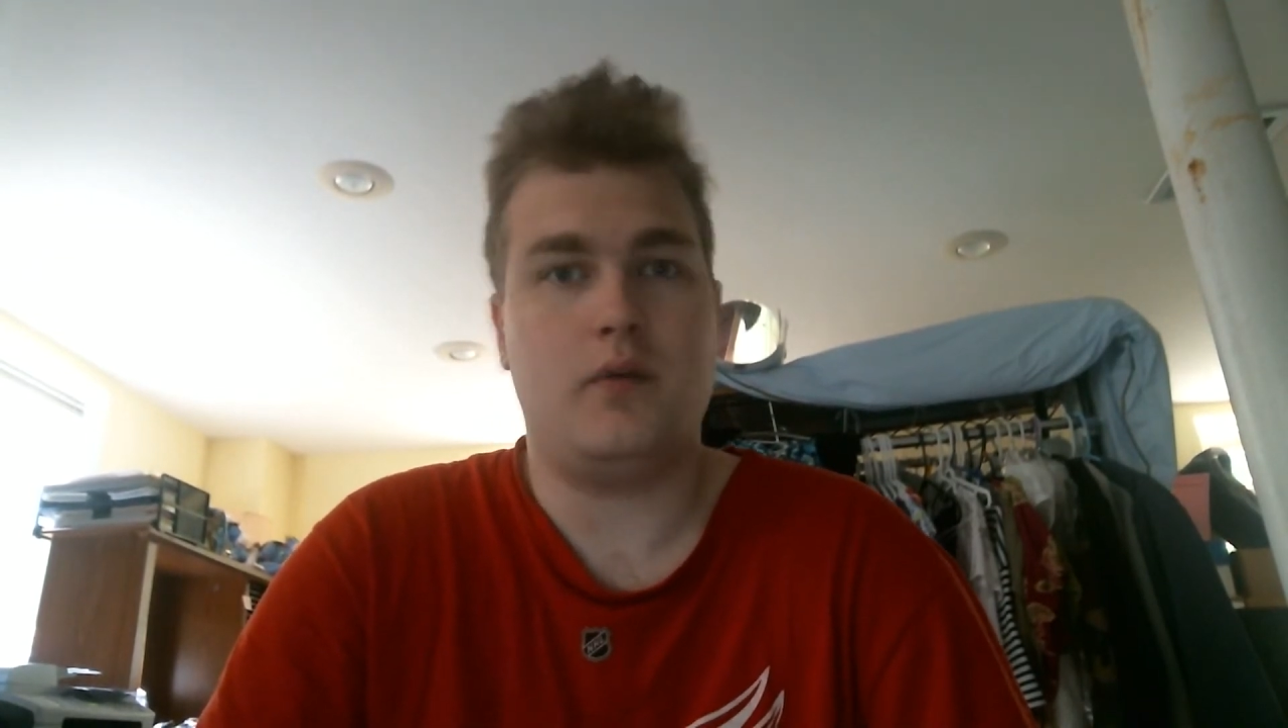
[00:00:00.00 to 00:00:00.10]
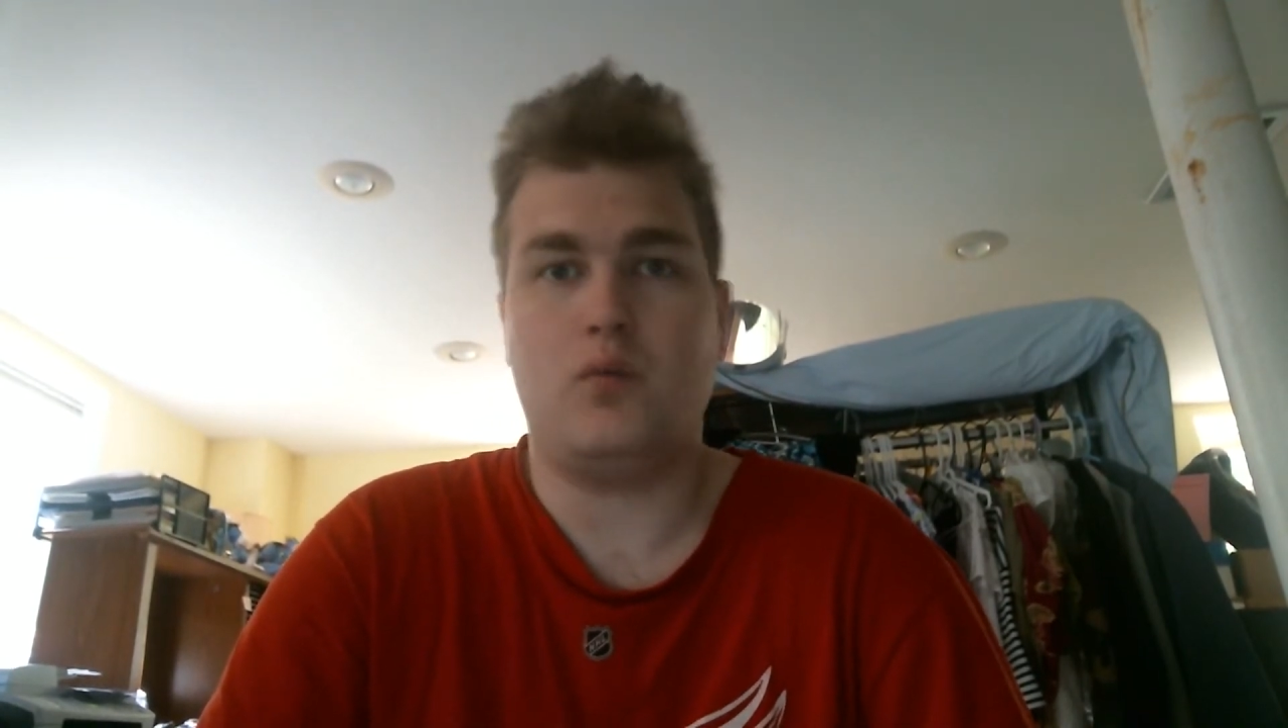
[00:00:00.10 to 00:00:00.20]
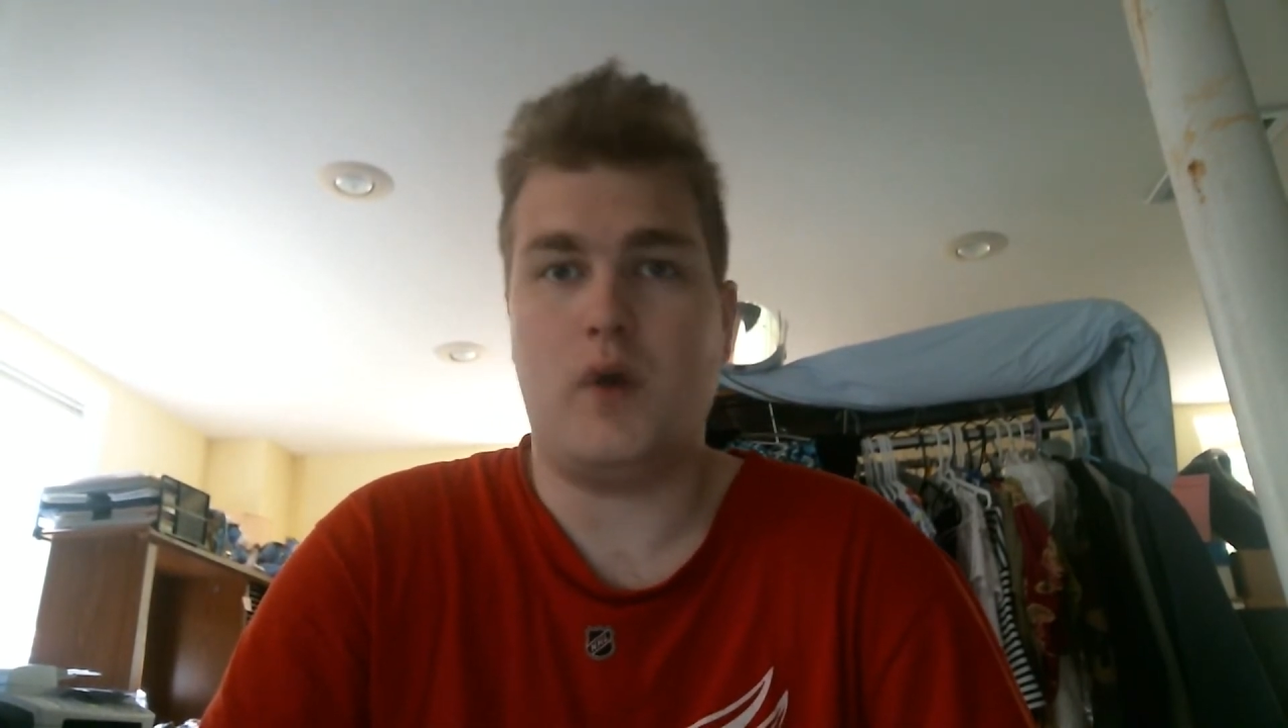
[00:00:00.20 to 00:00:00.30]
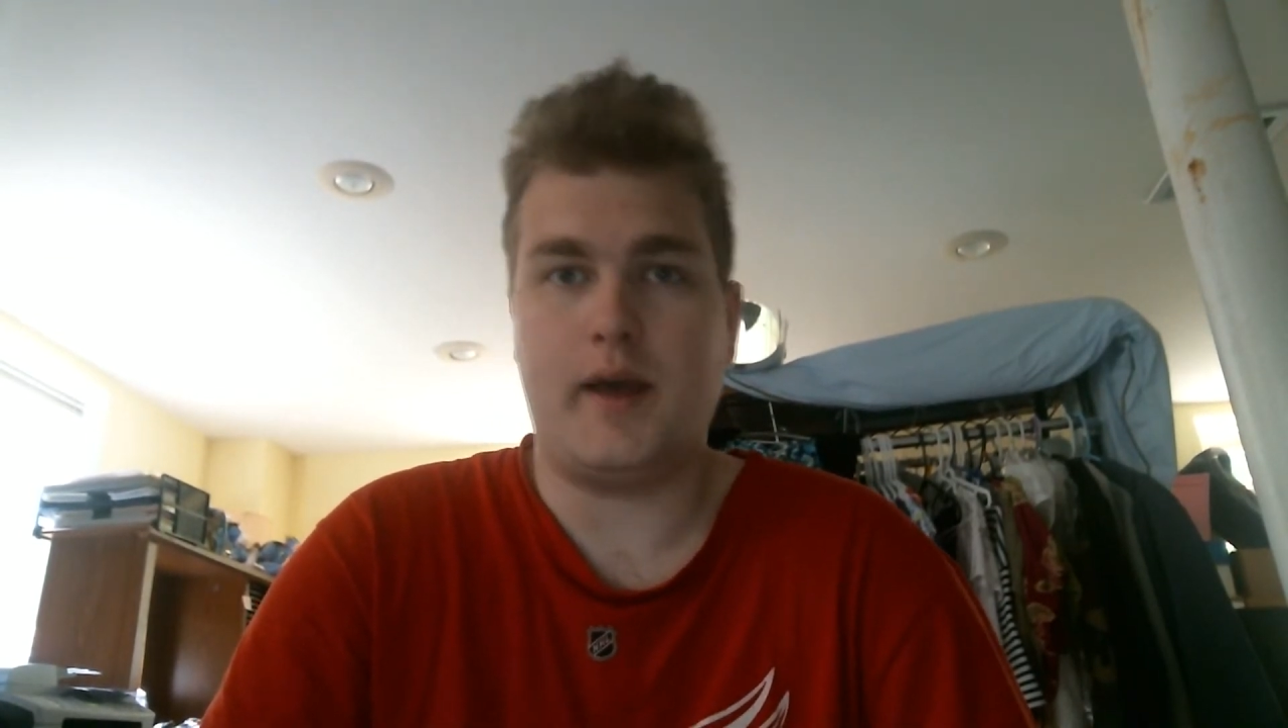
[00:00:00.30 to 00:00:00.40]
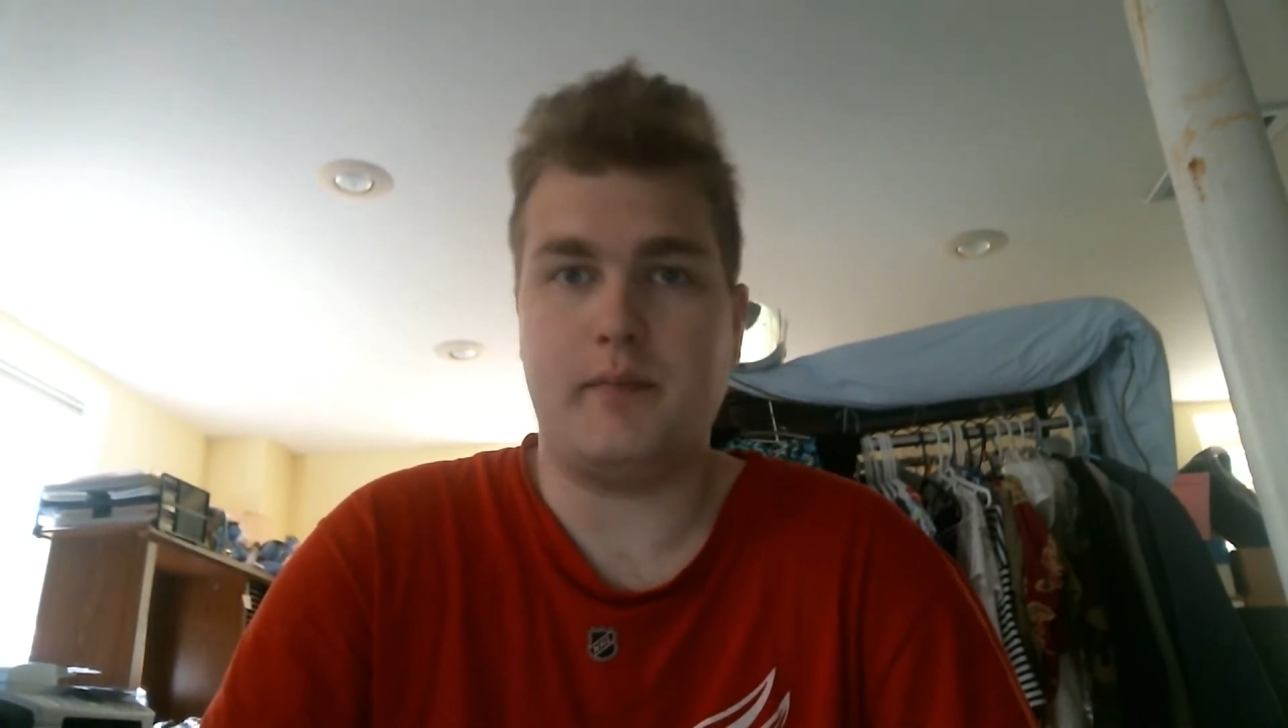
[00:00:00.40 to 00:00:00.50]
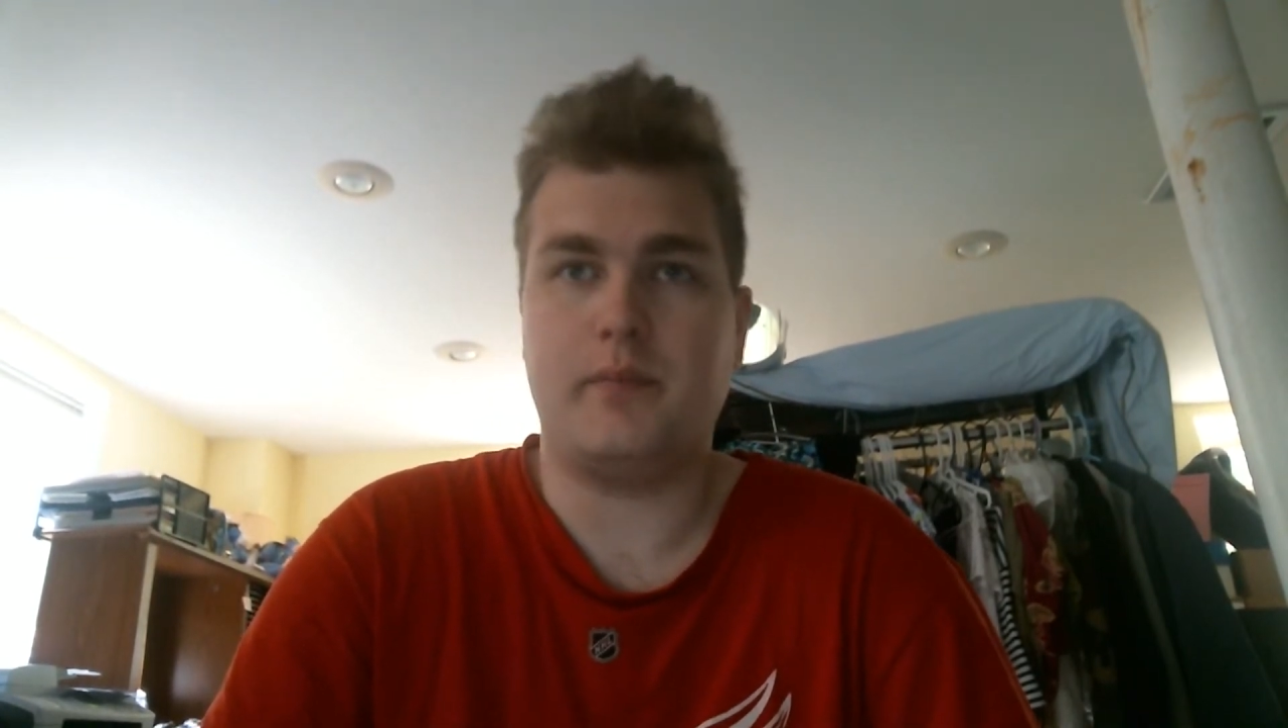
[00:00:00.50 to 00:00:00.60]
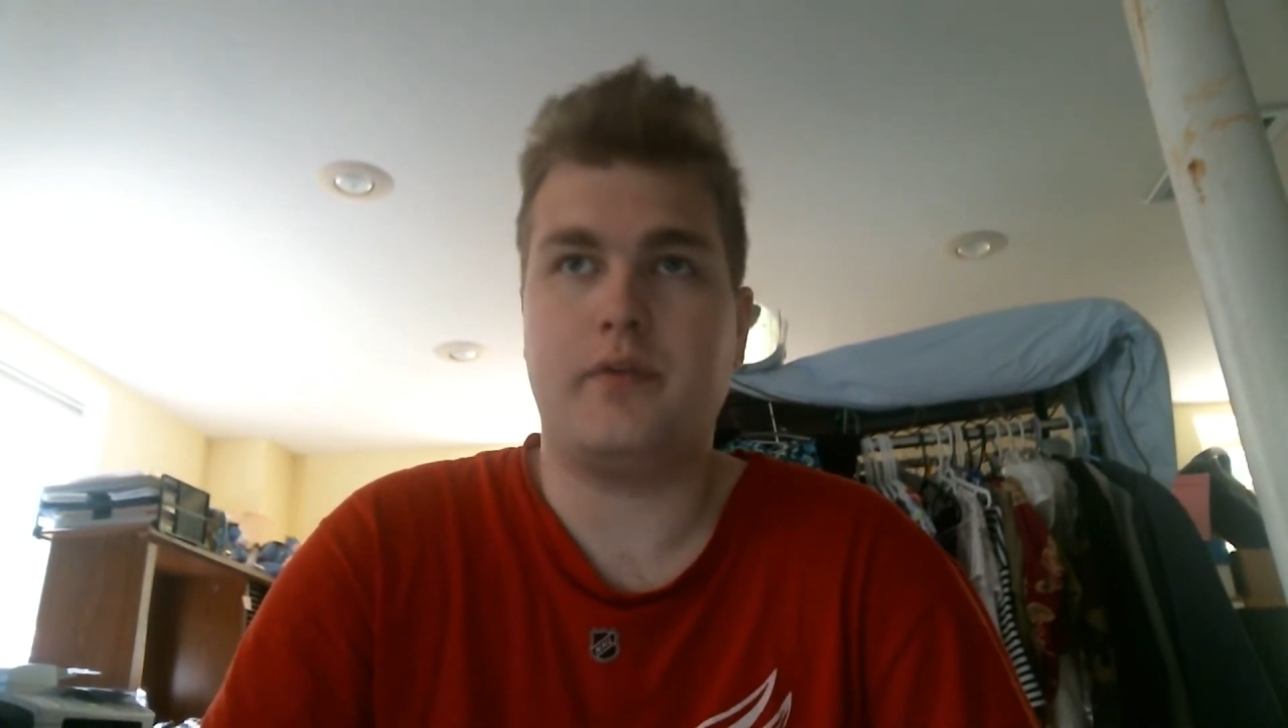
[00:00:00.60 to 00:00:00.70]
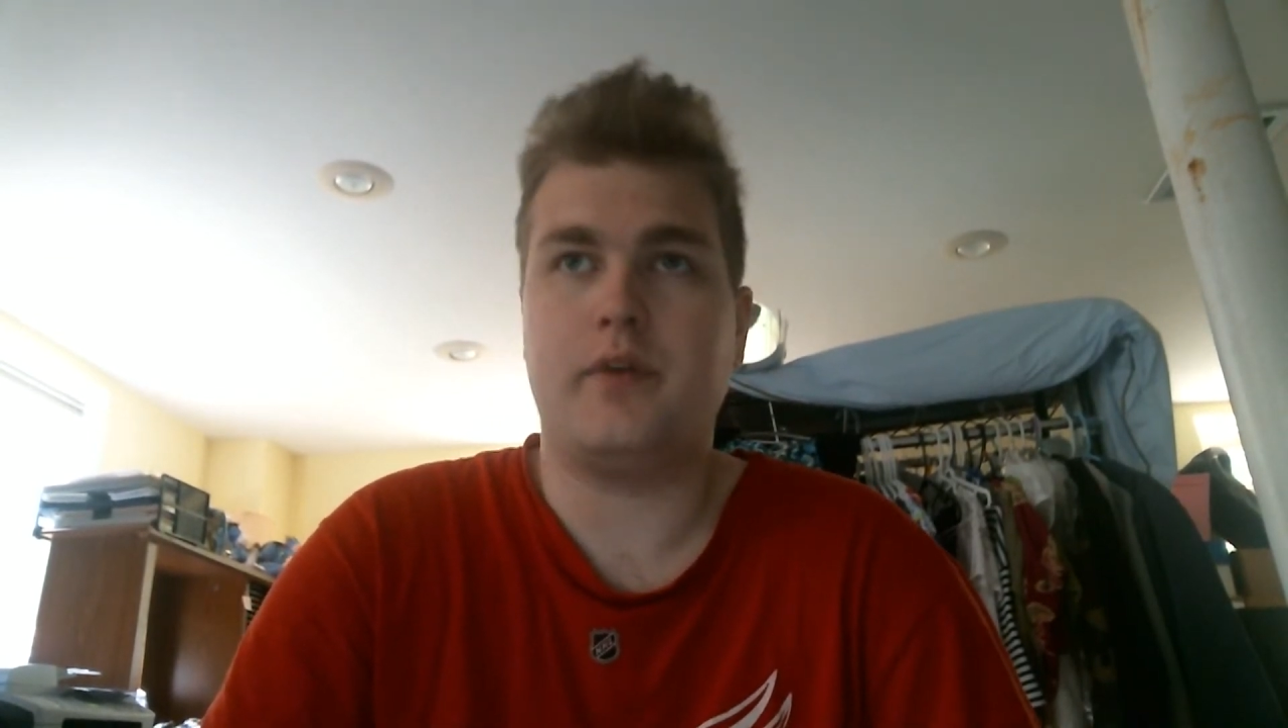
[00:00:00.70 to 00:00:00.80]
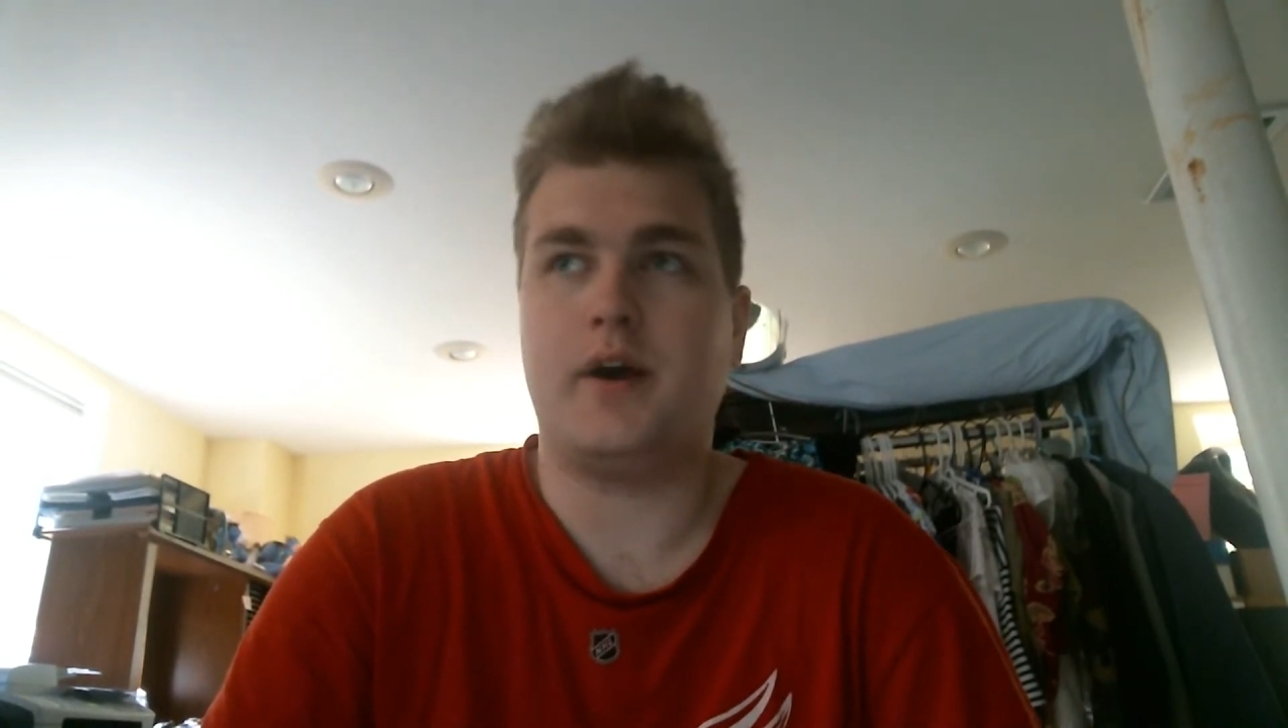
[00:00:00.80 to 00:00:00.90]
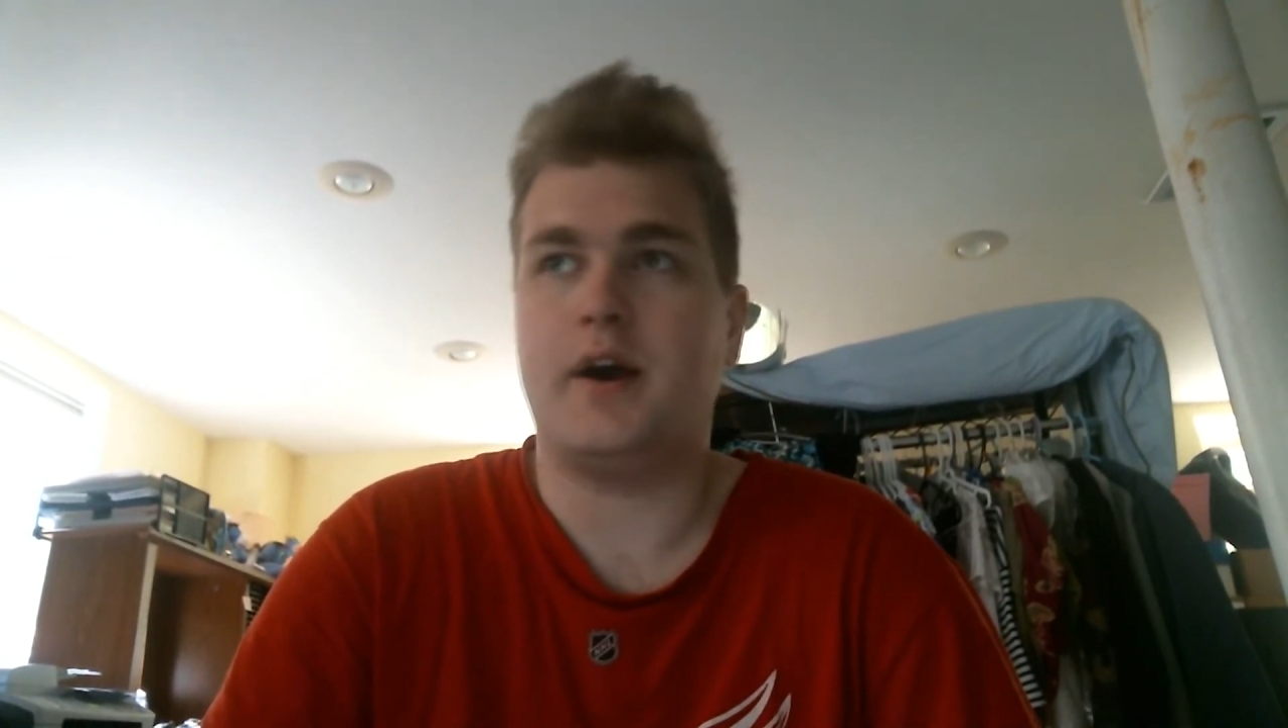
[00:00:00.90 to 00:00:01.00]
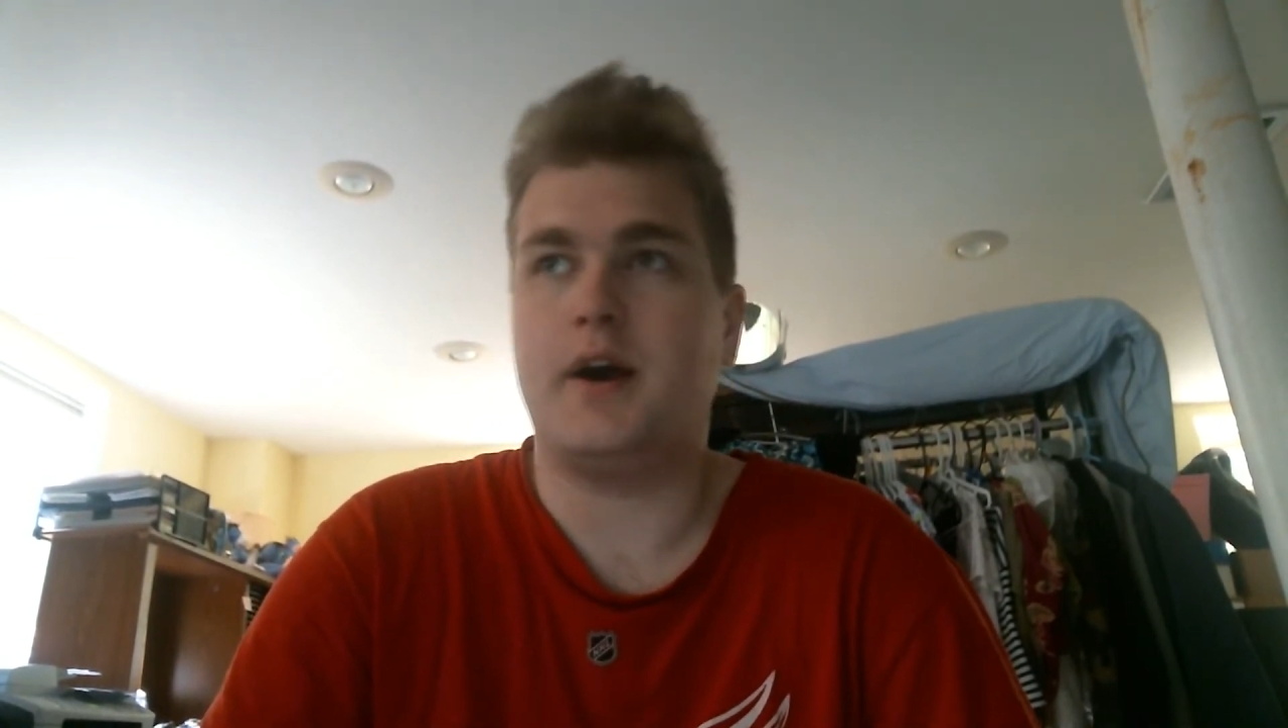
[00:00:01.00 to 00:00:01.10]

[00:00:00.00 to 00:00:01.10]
webs,